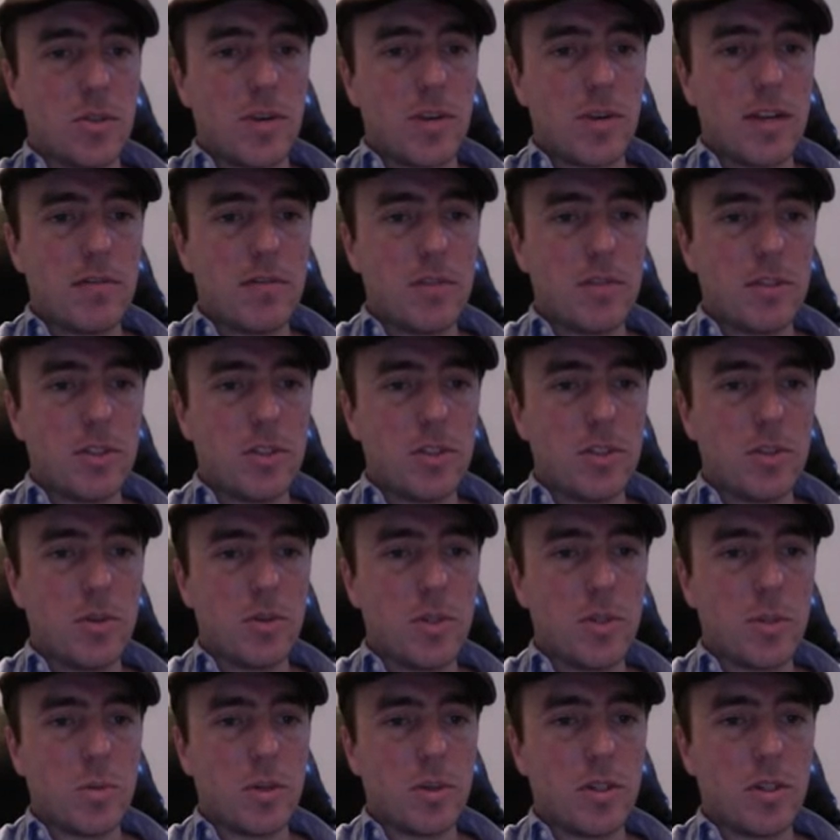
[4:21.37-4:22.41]
rifle 2
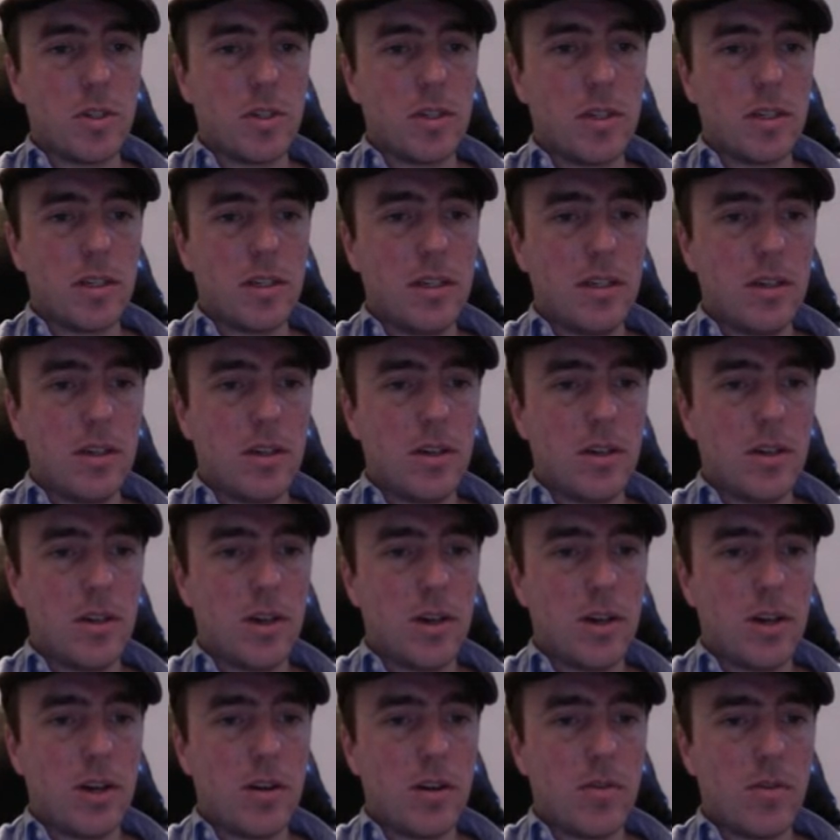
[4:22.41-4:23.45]
is $1,
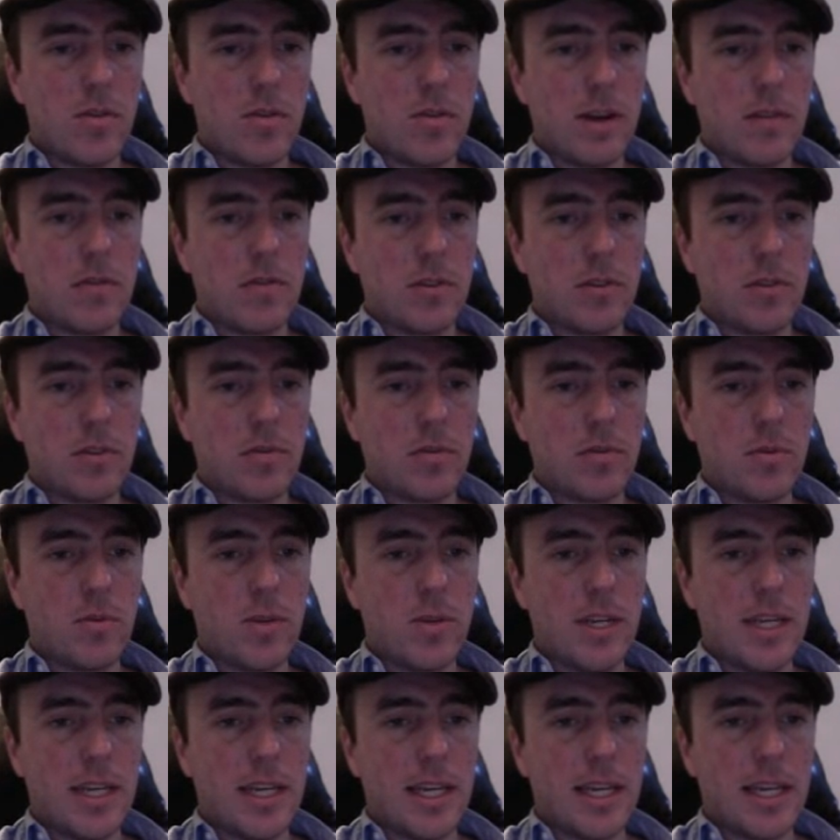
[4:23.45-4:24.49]
rifle
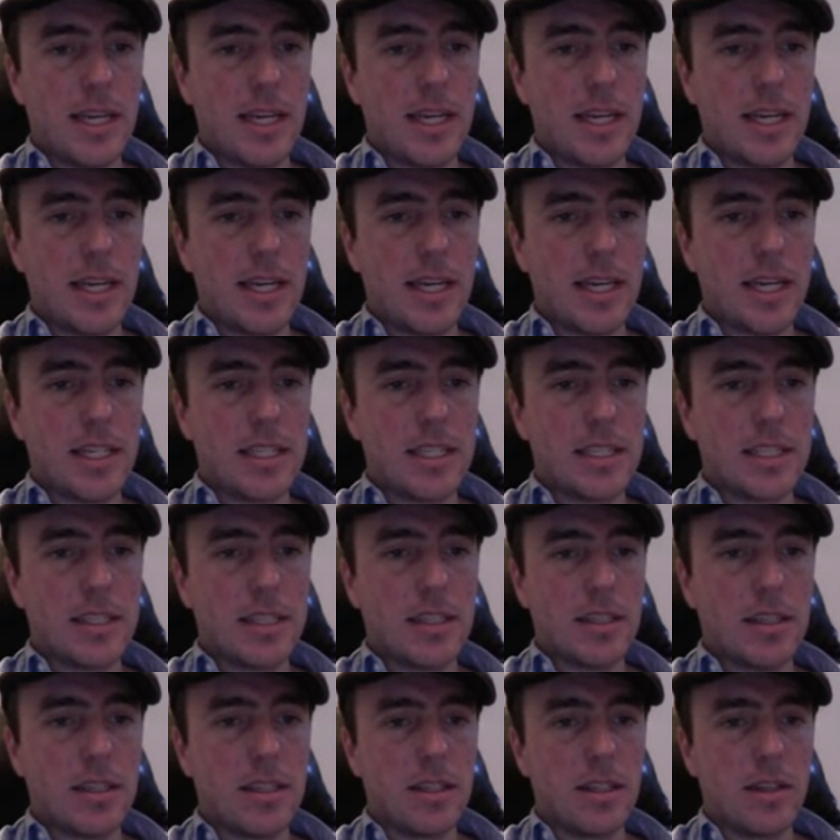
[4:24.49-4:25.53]
3 is
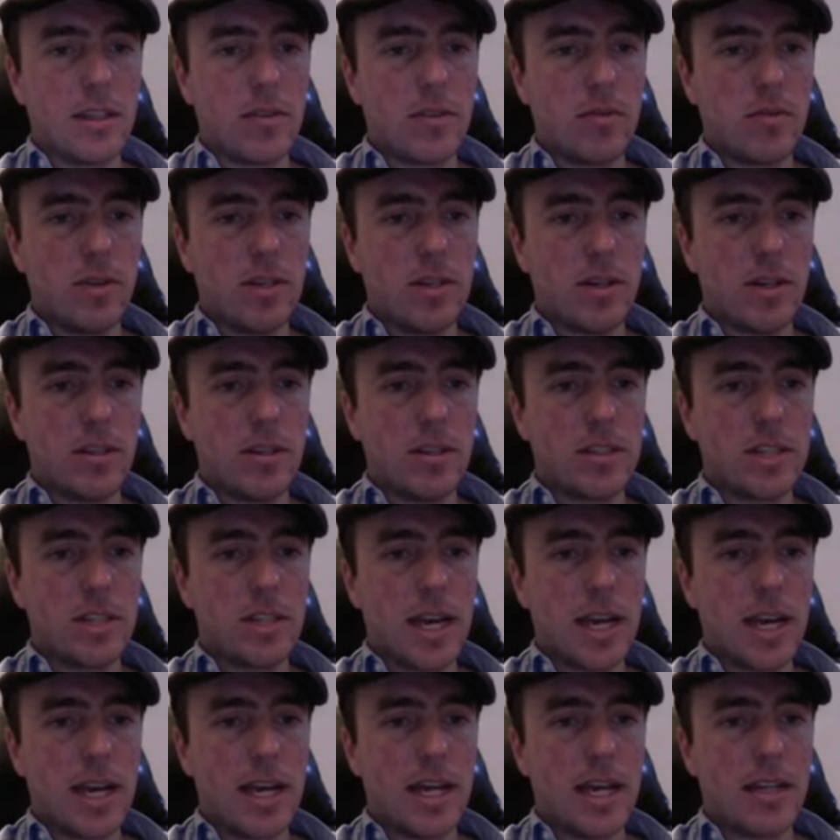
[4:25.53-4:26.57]
$3,
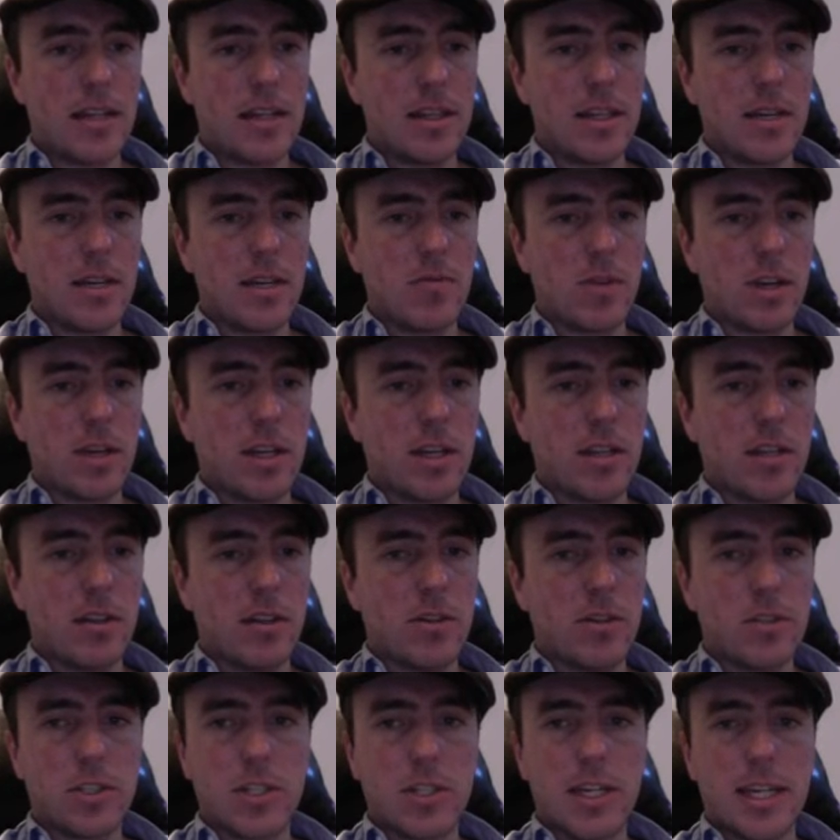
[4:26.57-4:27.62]
and the rocket
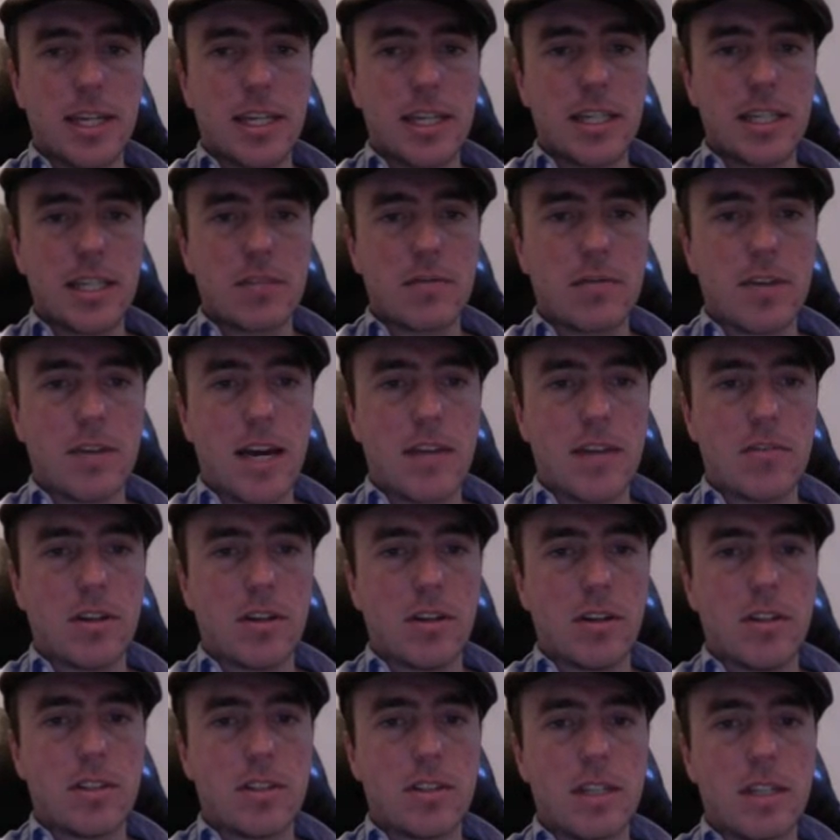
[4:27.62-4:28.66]
launcher is
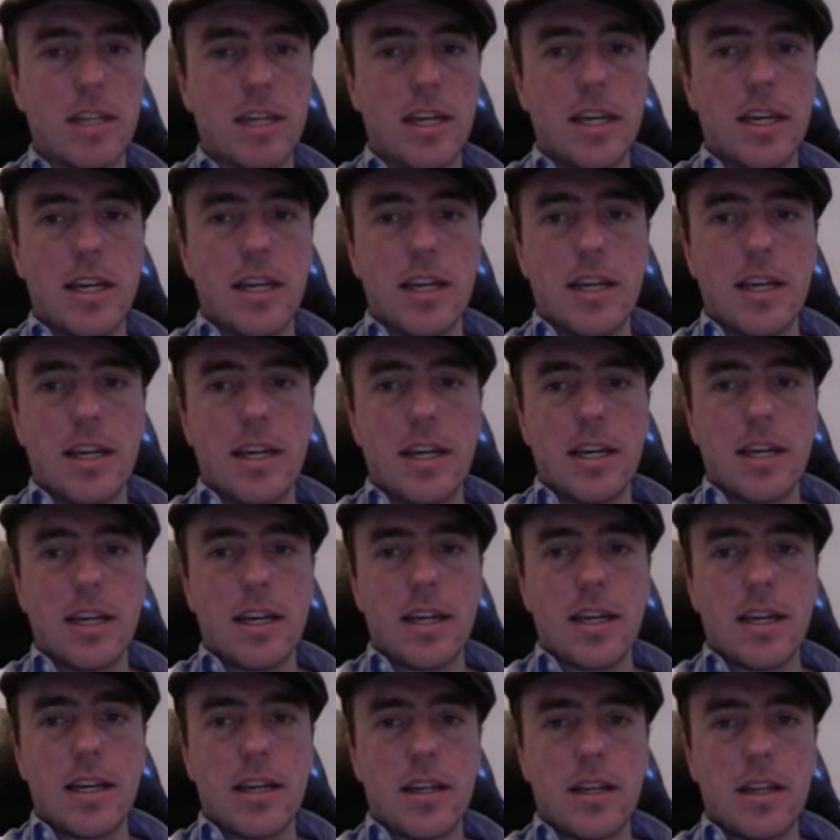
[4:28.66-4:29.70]
$5.
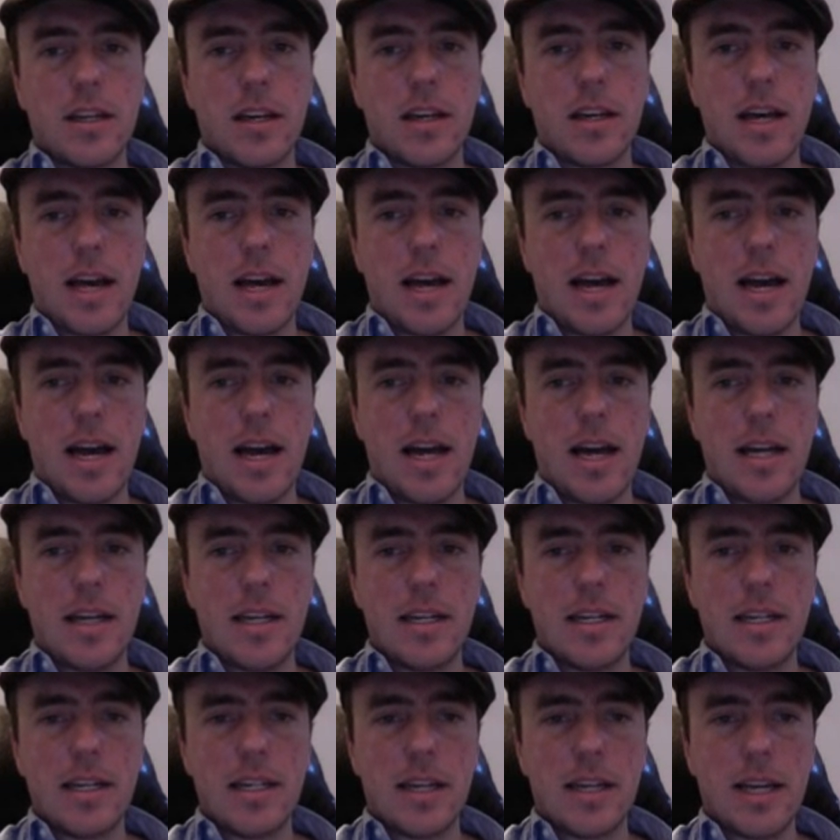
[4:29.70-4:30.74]

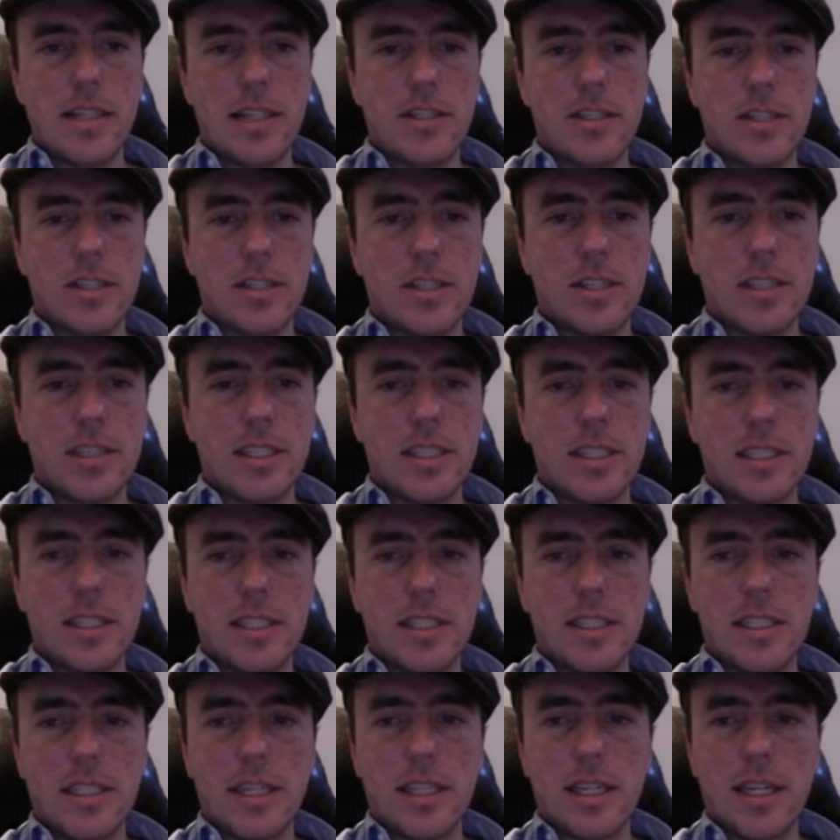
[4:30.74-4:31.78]
And as you can
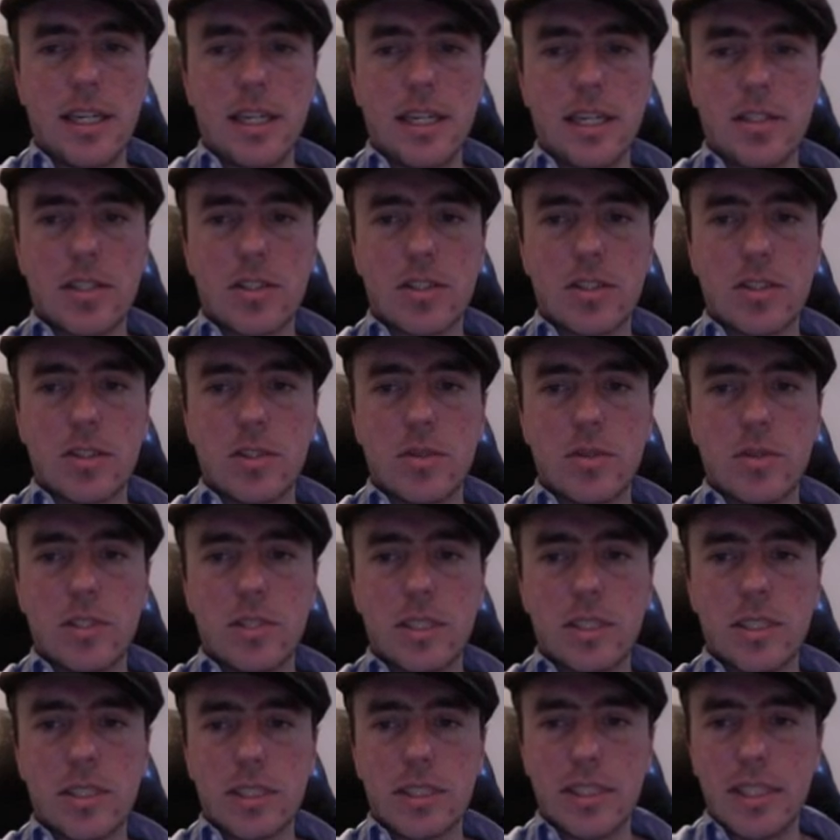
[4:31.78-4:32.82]
see here, so
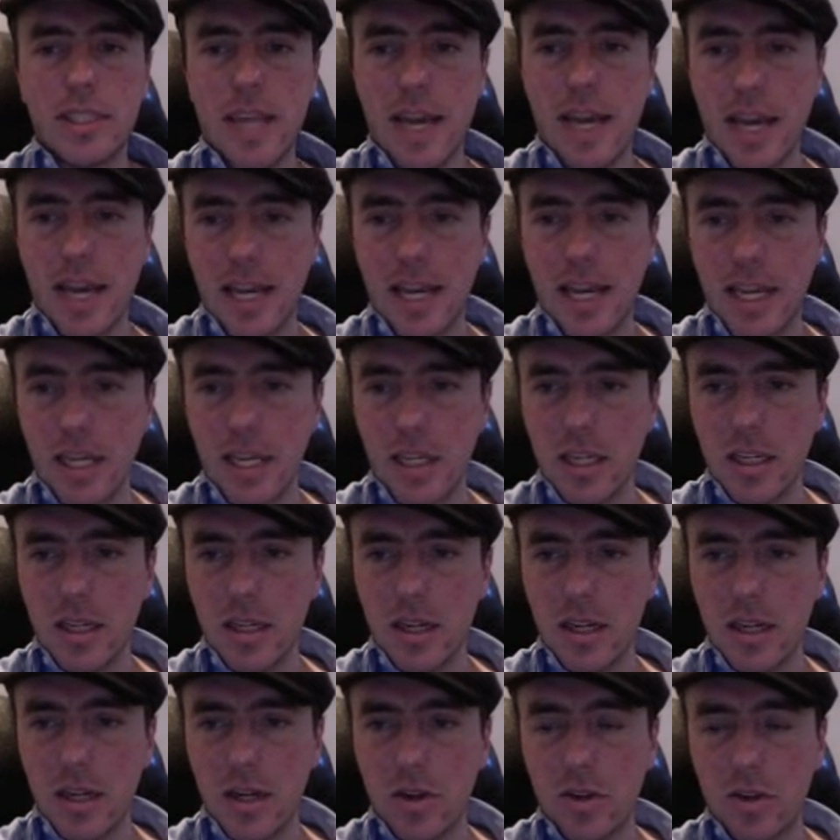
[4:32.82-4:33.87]
today,
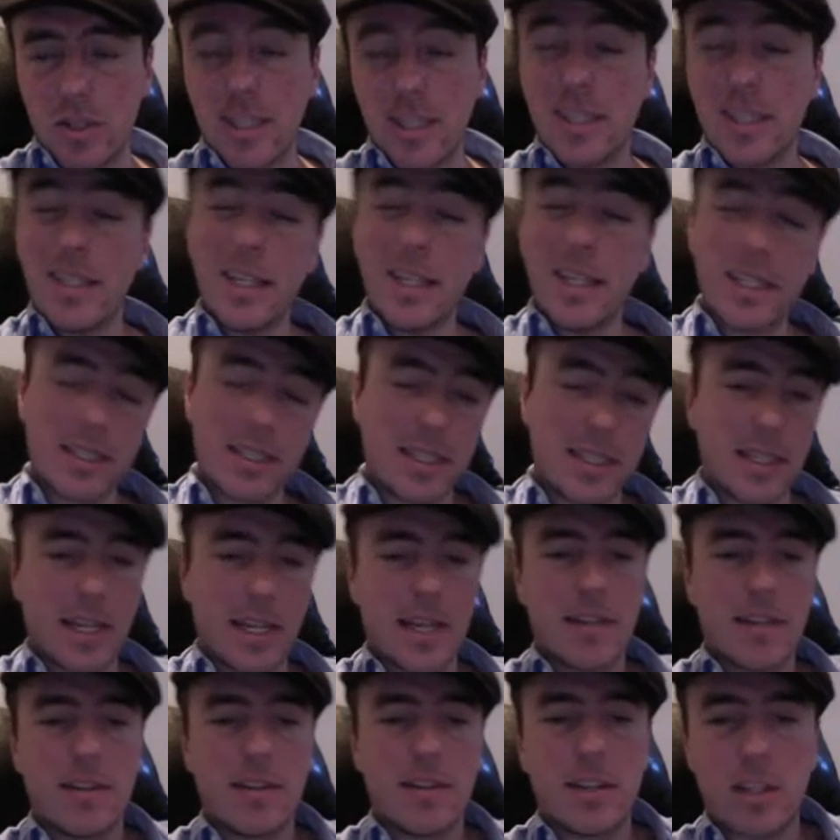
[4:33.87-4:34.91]
uh, or
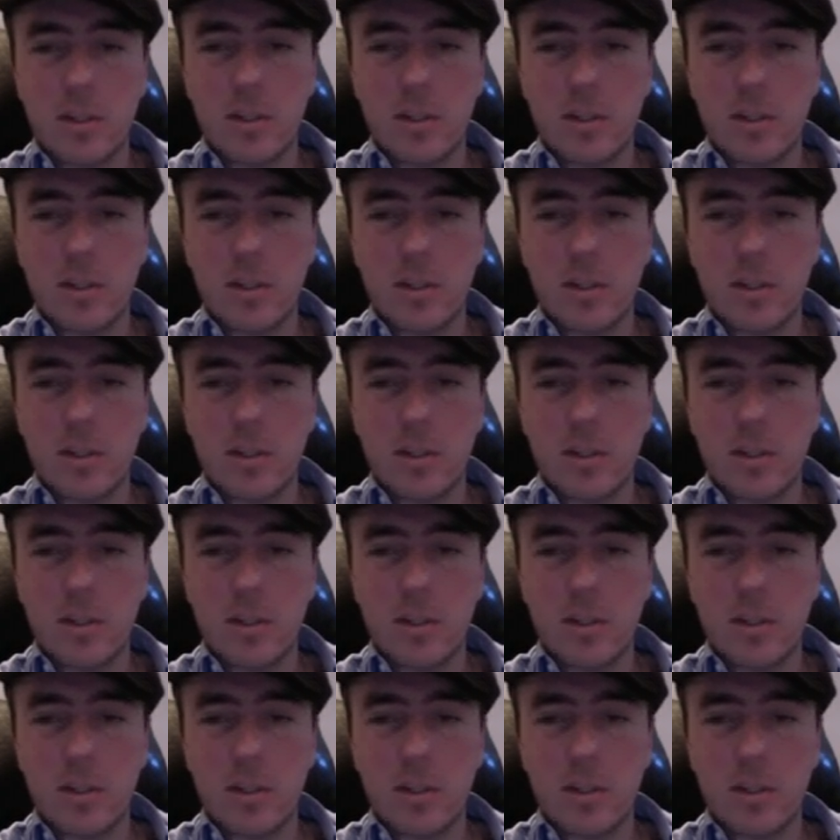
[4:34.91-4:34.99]
yesterday, I think